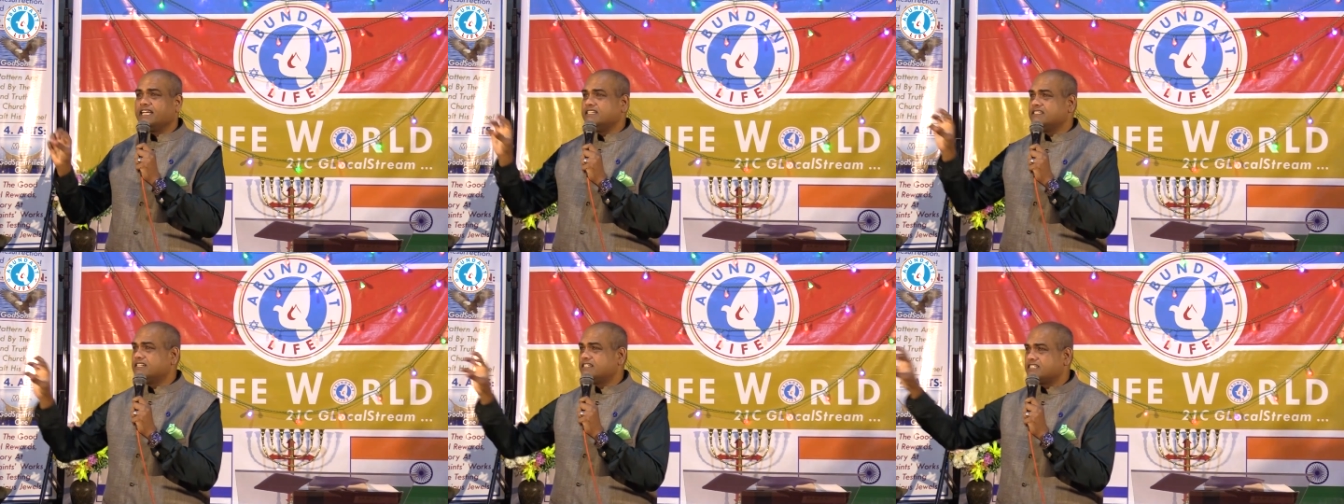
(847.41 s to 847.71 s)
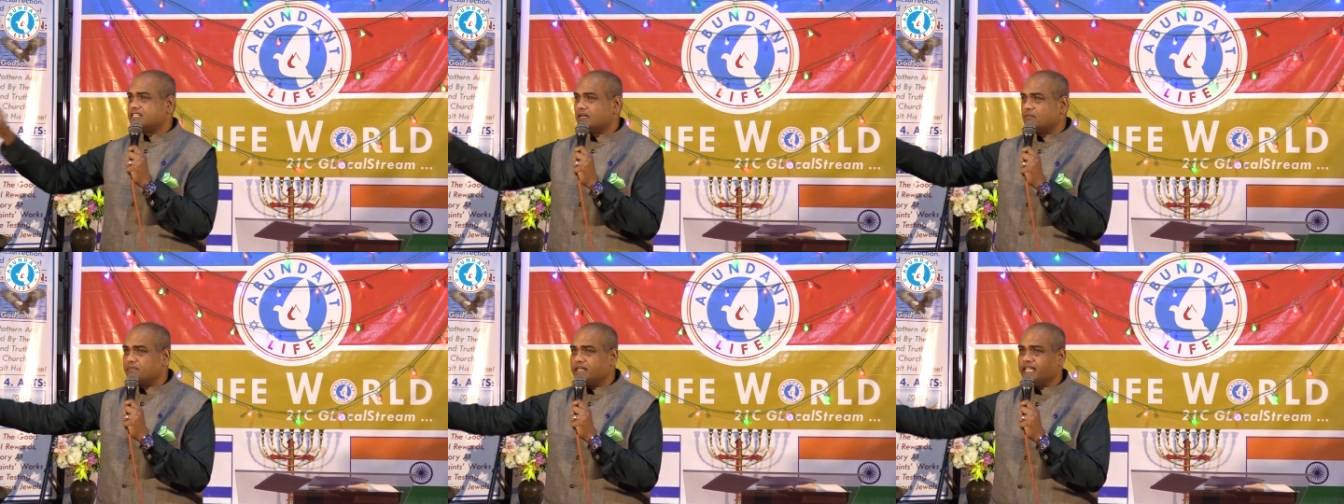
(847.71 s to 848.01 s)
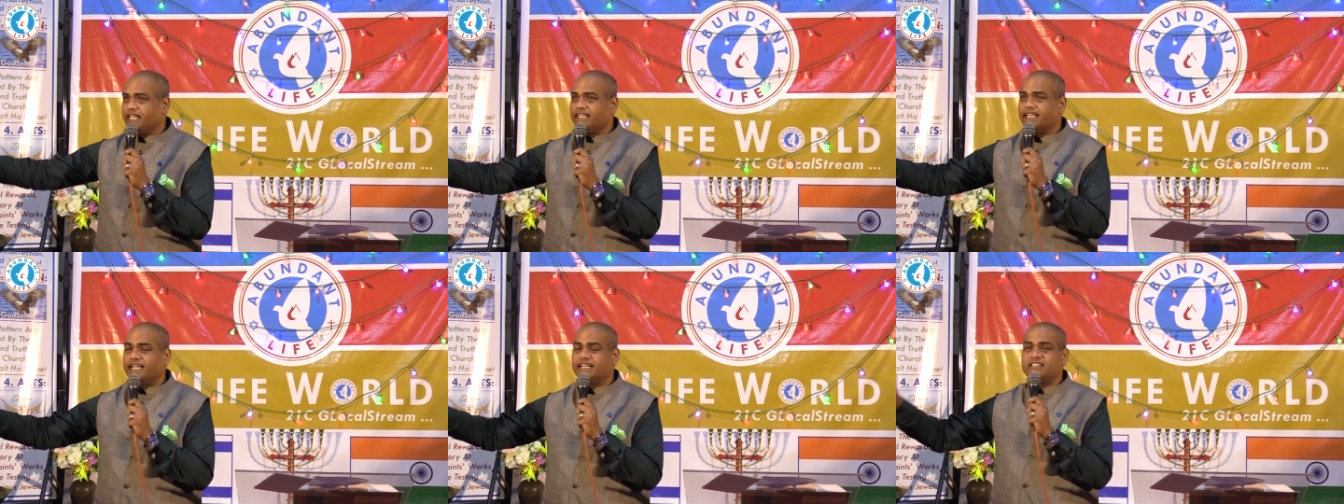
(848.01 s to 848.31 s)
Is it
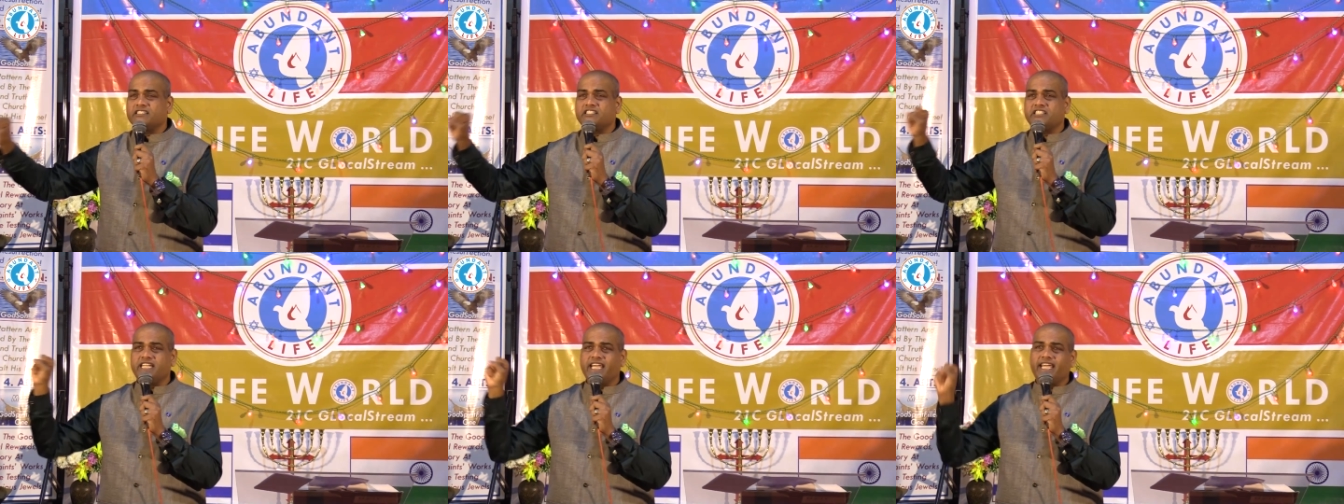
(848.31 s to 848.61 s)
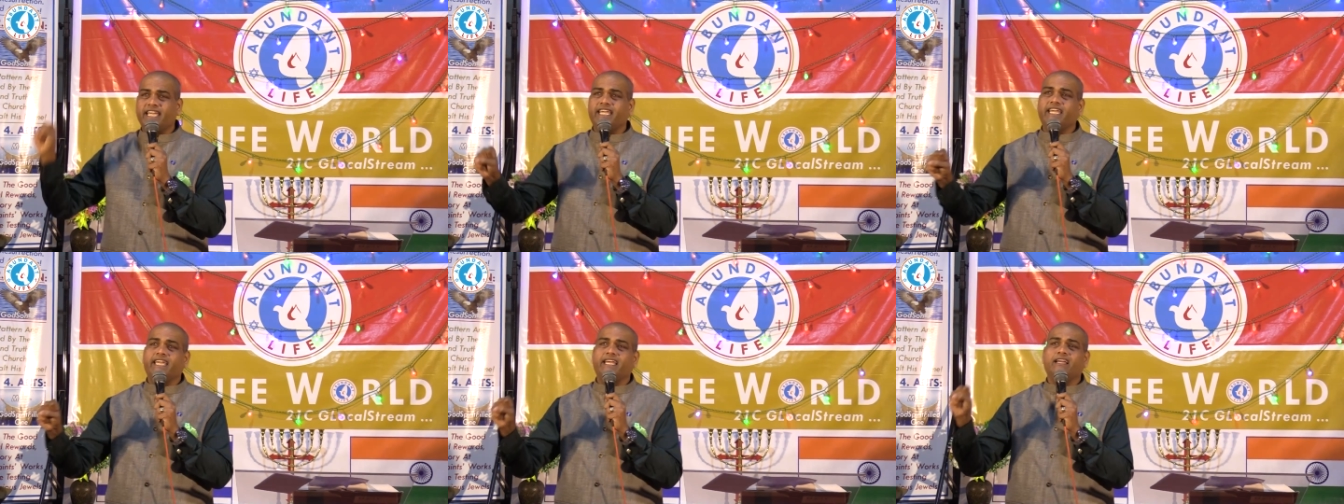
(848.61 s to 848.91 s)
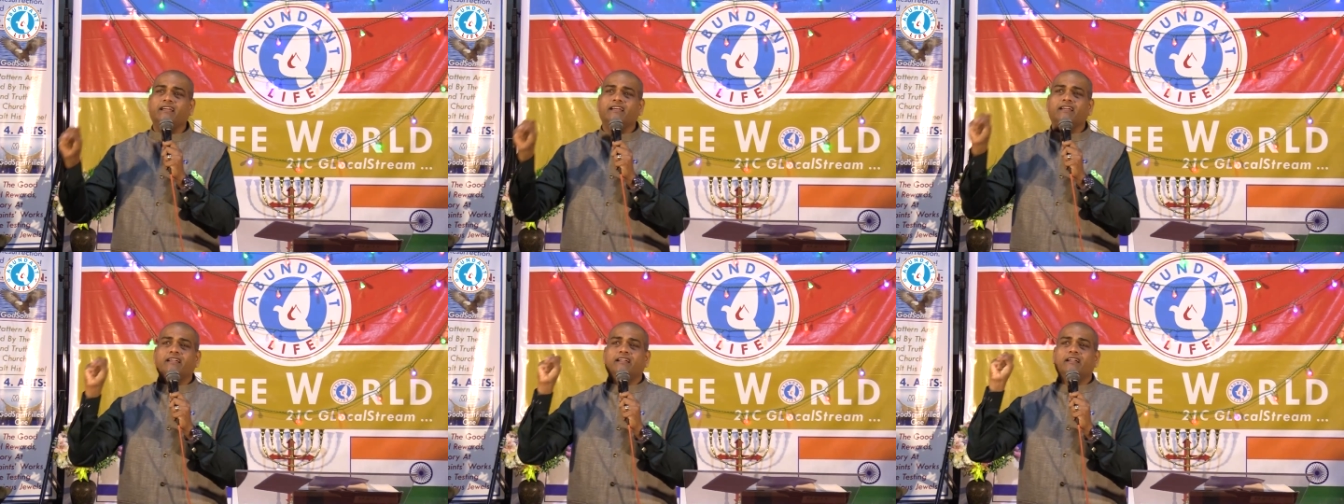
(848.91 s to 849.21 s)
something that is
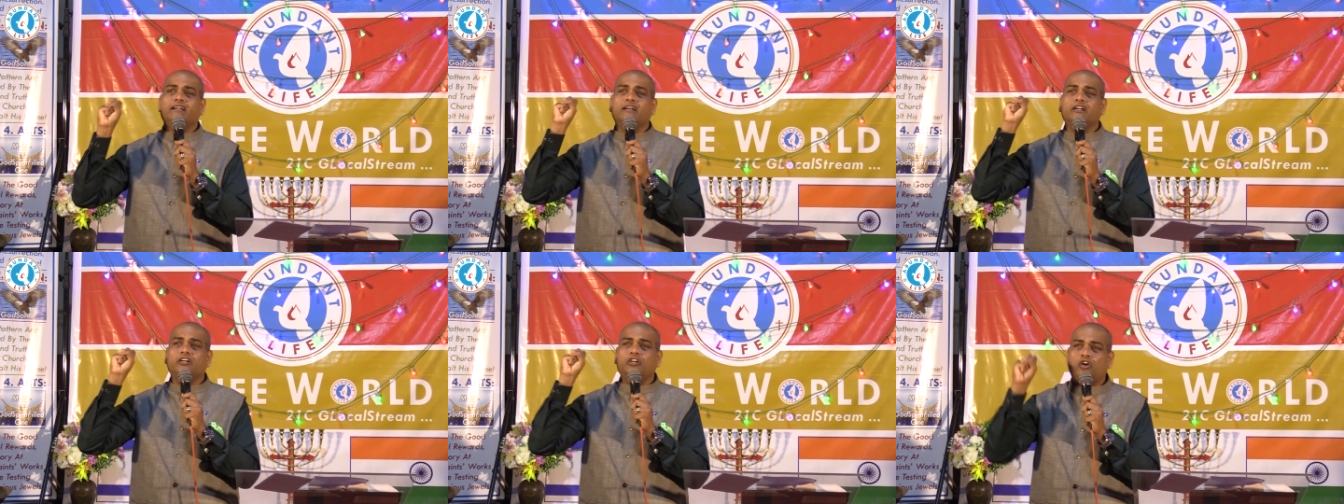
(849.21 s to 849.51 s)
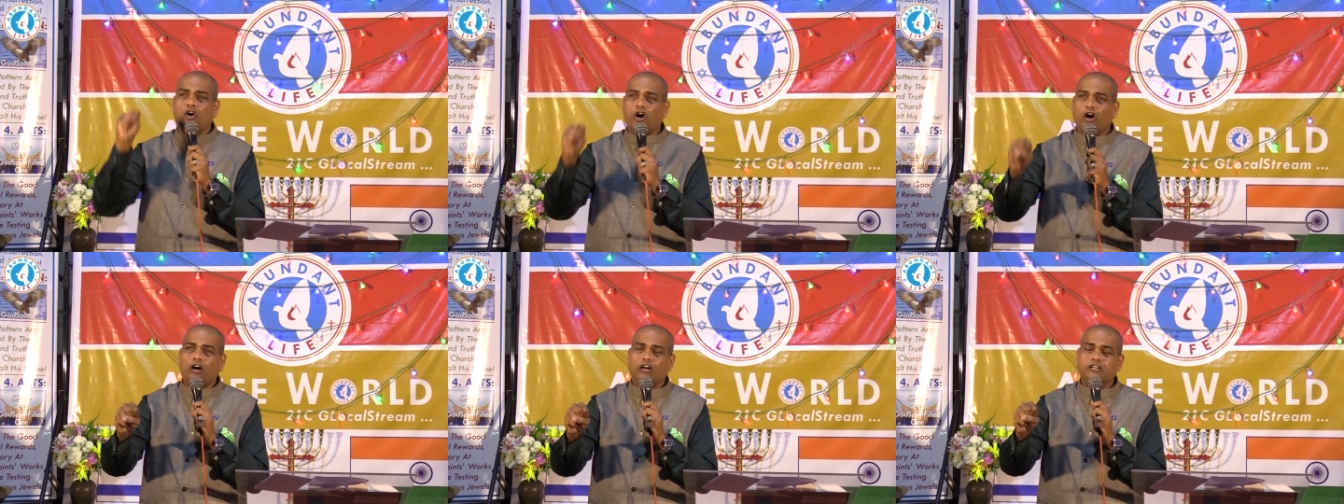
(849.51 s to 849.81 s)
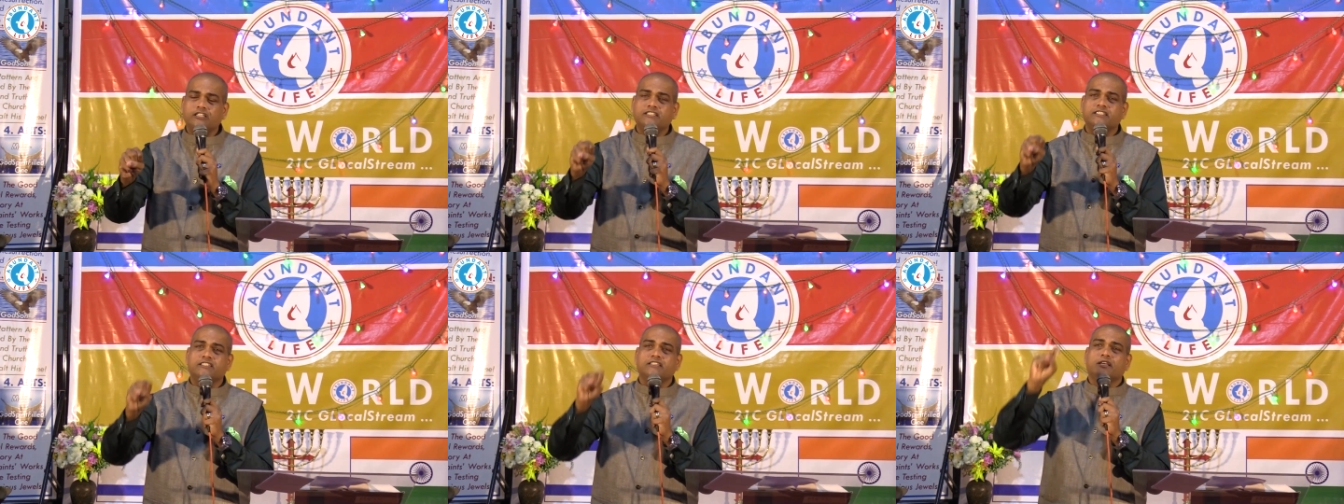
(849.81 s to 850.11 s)
taking
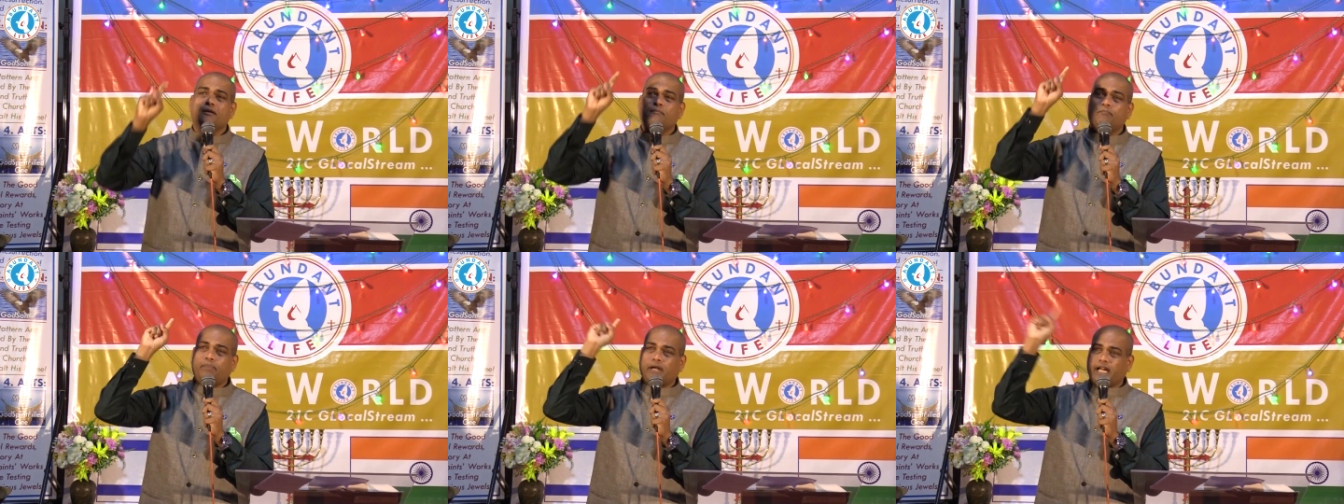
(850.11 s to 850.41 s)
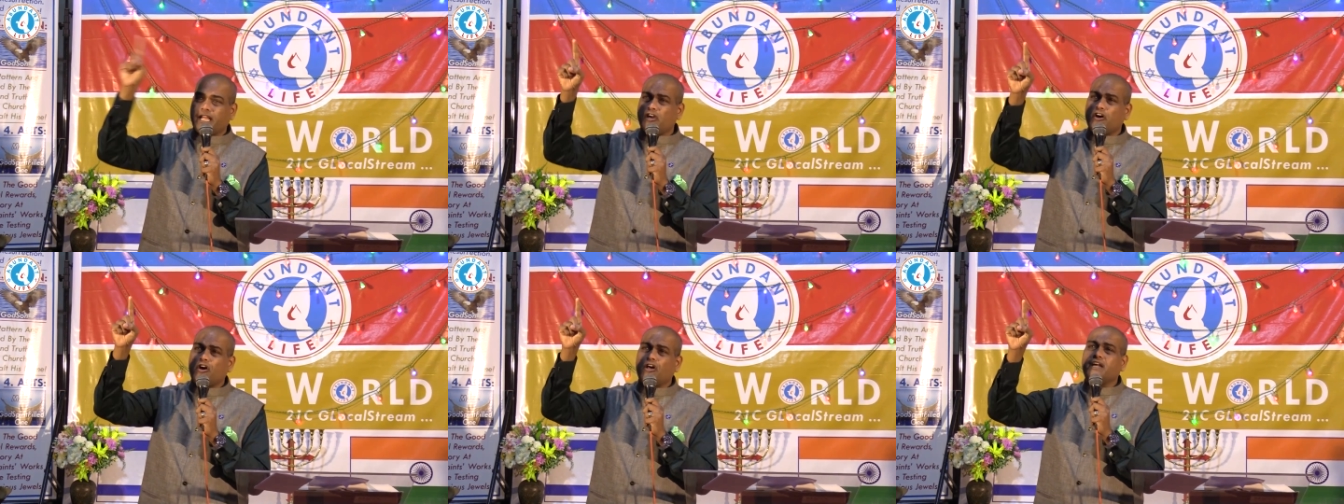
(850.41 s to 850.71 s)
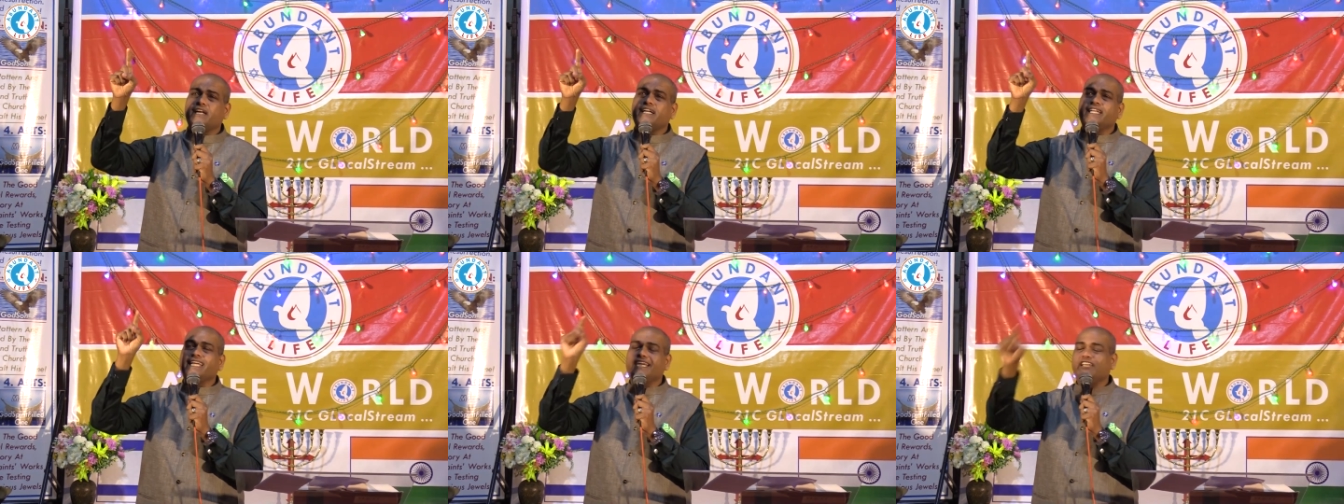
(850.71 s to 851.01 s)
God's
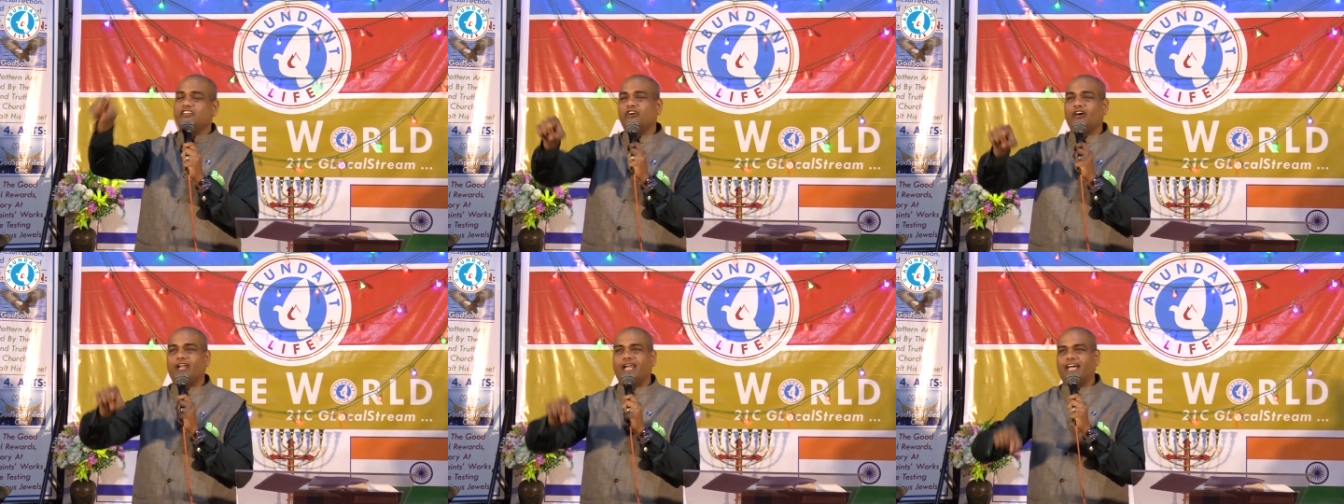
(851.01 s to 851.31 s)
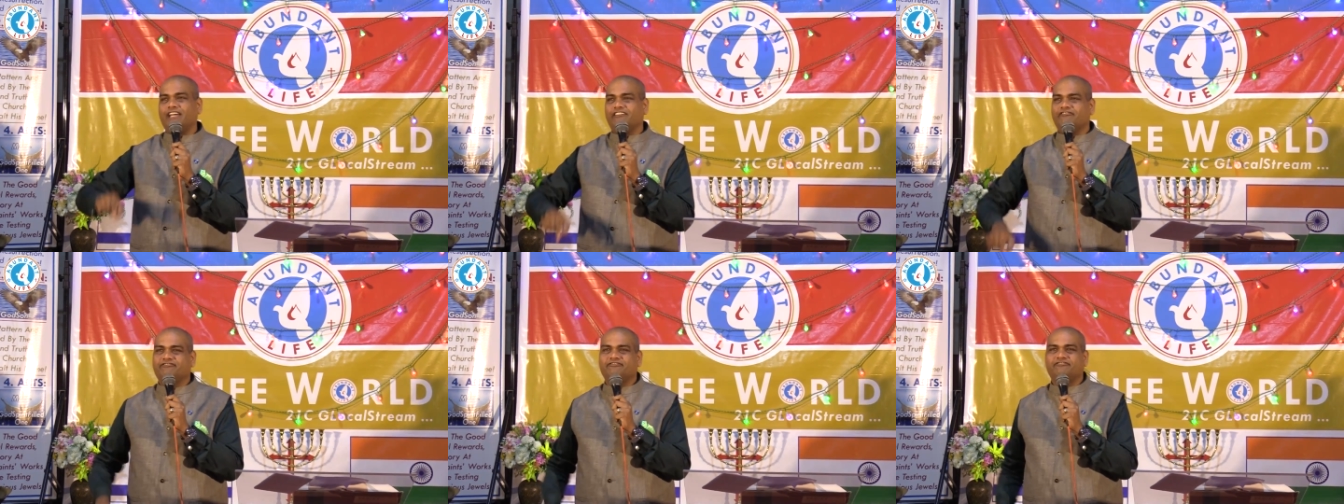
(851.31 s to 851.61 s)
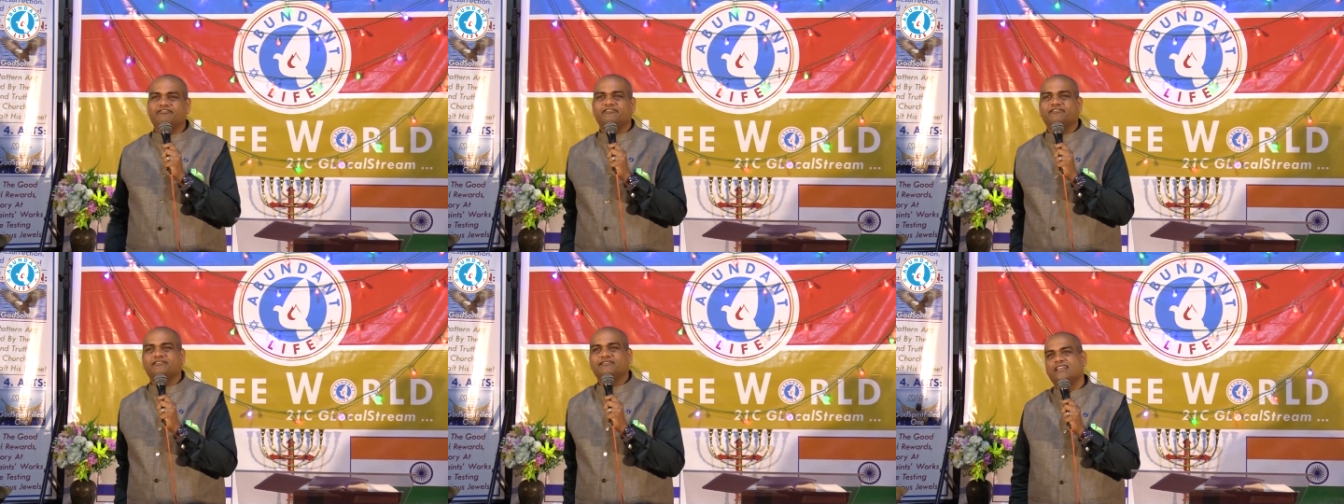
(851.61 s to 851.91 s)
priority in your
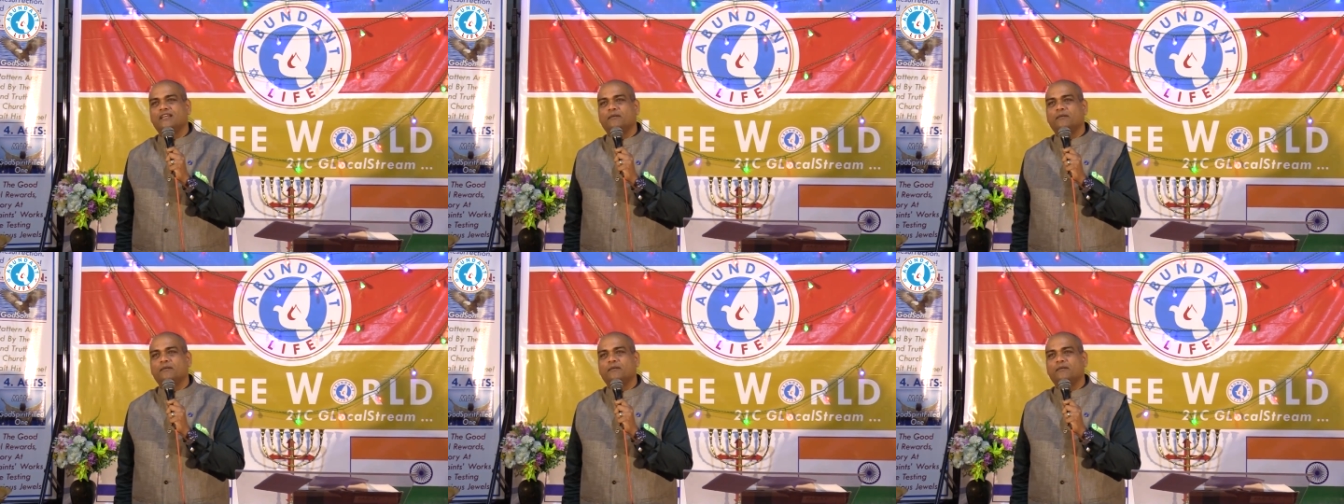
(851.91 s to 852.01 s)
life